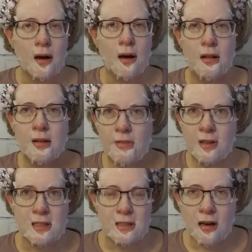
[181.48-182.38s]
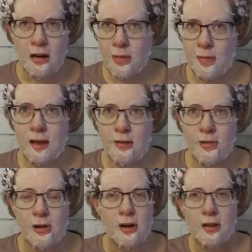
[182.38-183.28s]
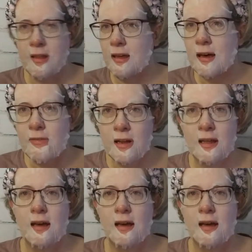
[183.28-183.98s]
All of this is all paid for. All the advent